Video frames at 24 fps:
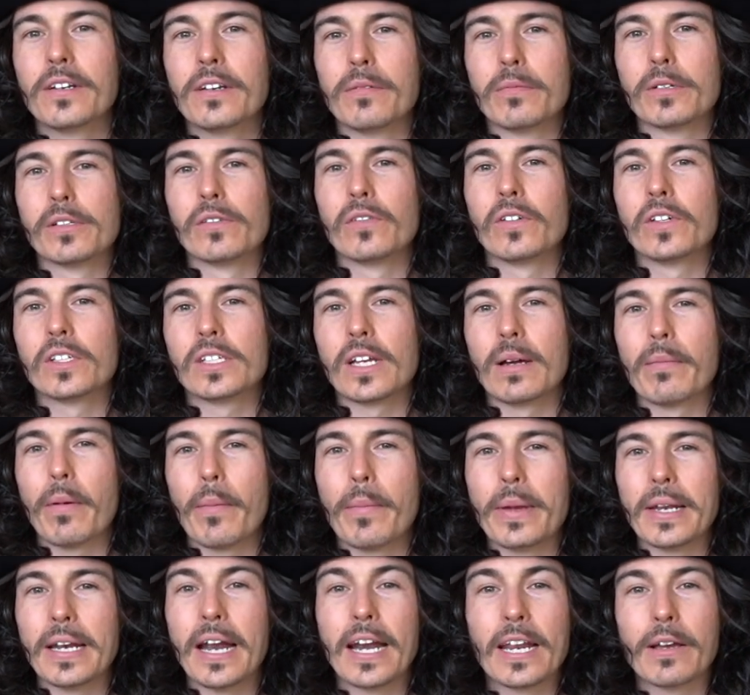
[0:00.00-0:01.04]
It was the first time I've
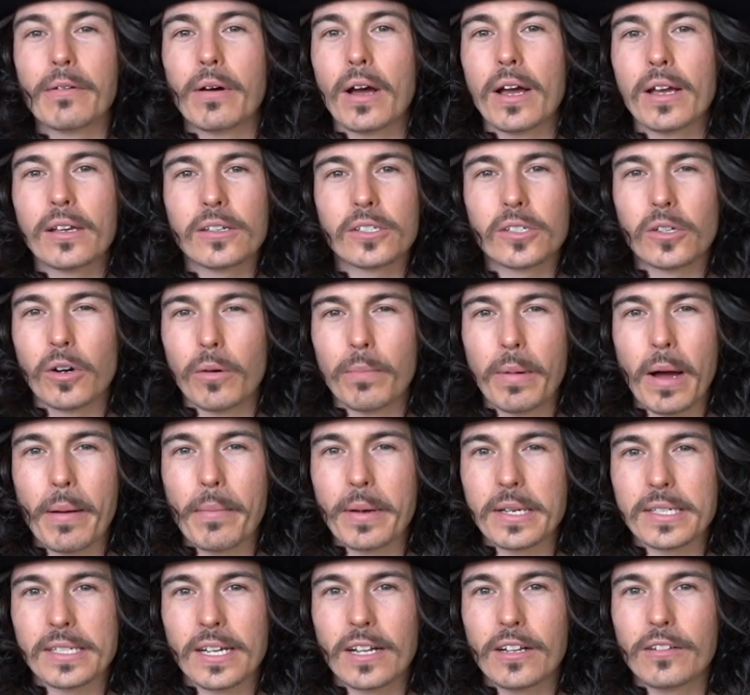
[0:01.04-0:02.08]
been anywhere sort of by
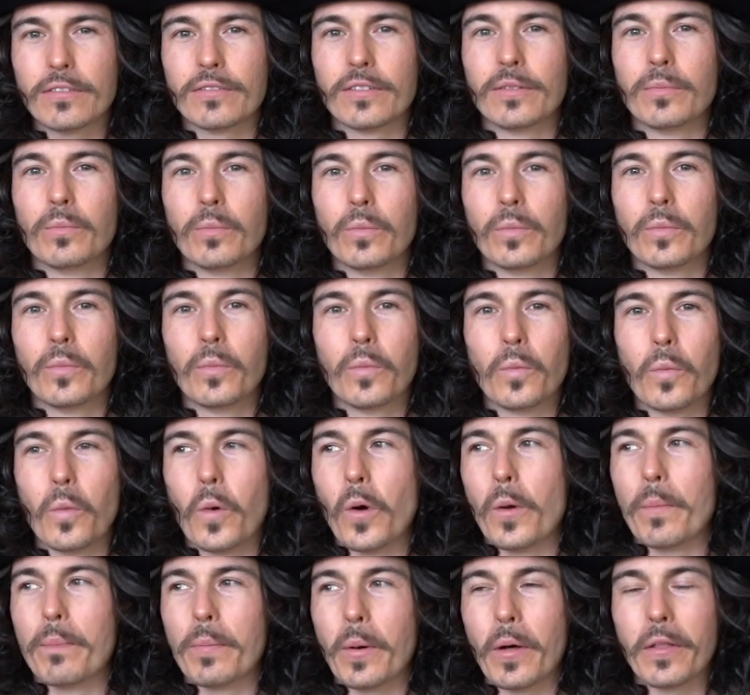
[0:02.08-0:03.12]
myself and
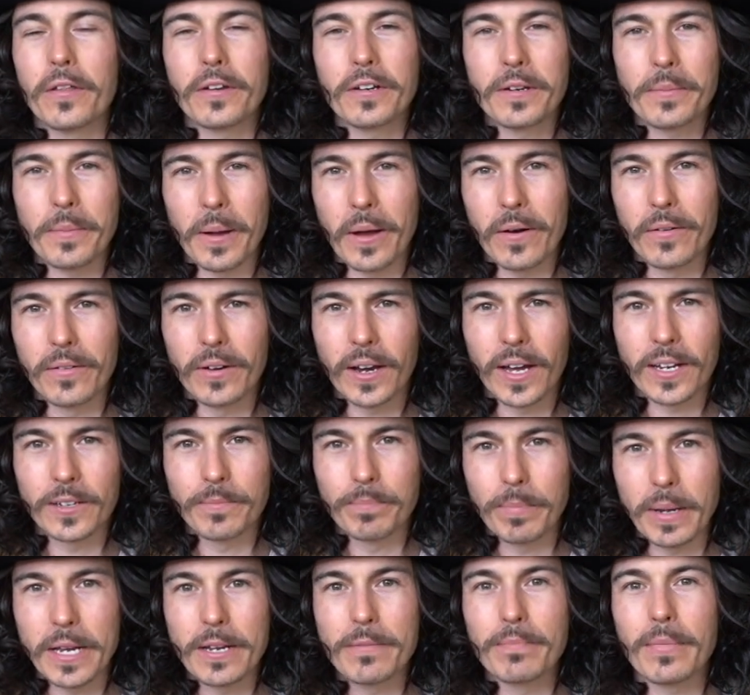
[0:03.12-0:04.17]
weren't bothered about like
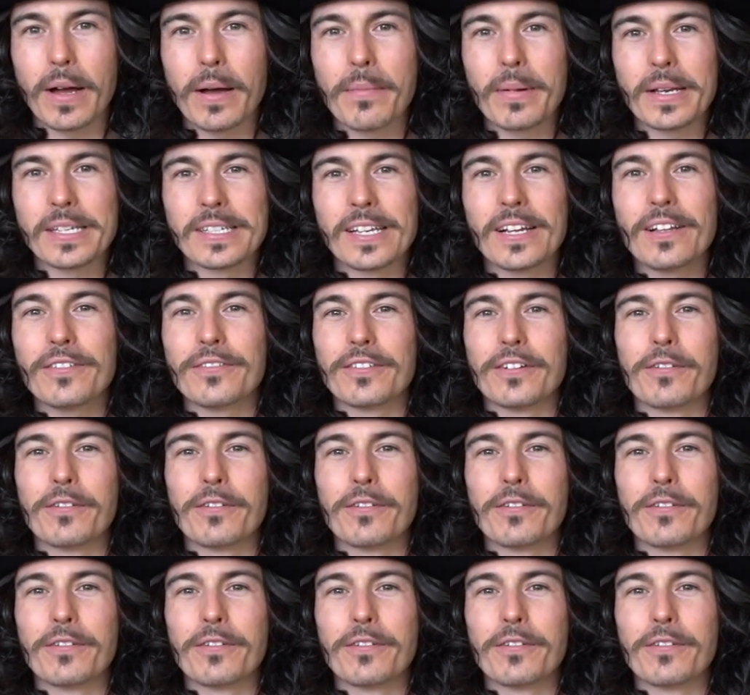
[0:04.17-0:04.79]
being by myself.